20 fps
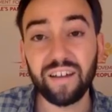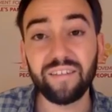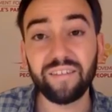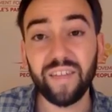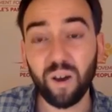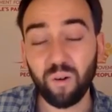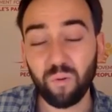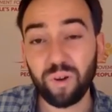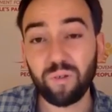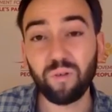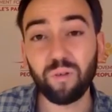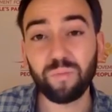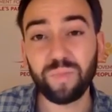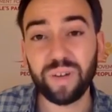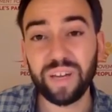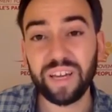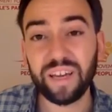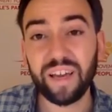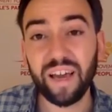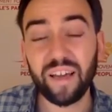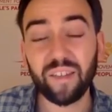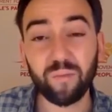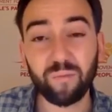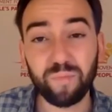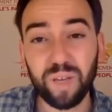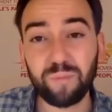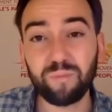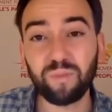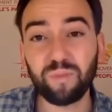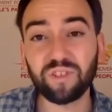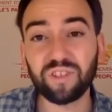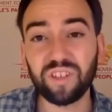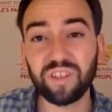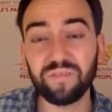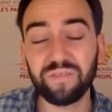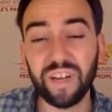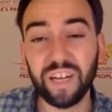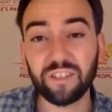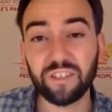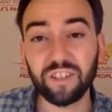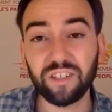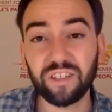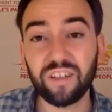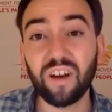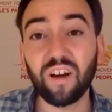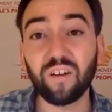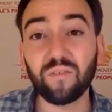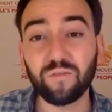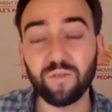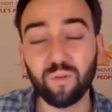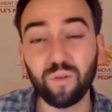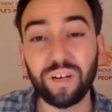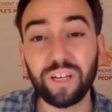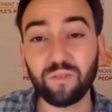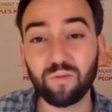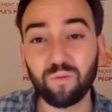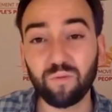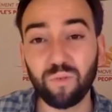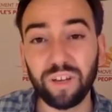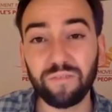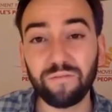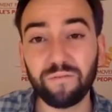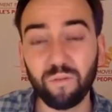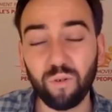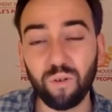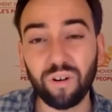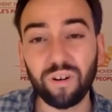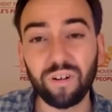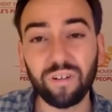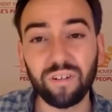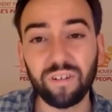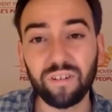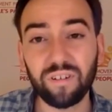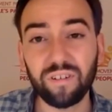that we will be at the People's Convention of 2024